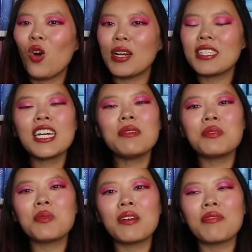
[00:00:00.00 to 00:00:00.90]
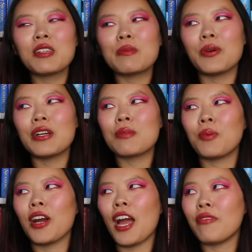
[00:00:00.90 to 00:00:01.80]
Waste Tide was one of those
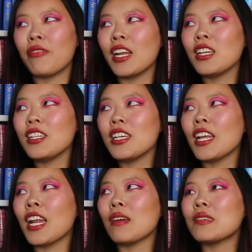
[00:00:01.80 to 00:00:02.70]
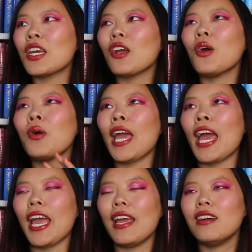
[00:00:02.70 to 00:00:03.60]
books where I finished it and I was like,
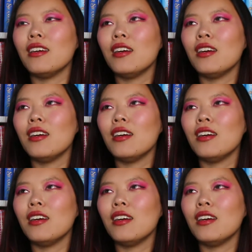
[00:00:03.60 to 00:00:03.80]
okay,